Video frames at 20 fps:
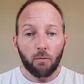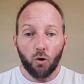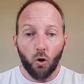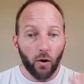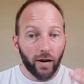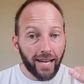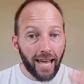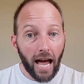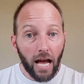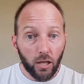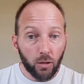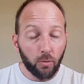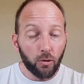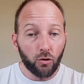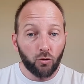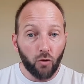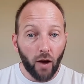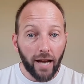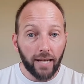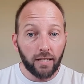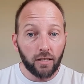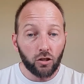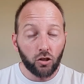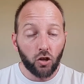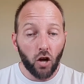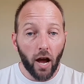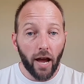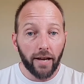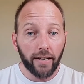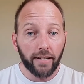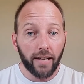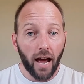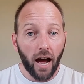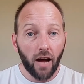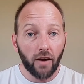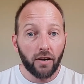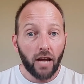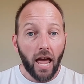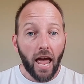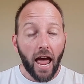your engagement rate is going
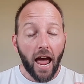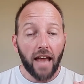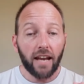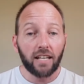down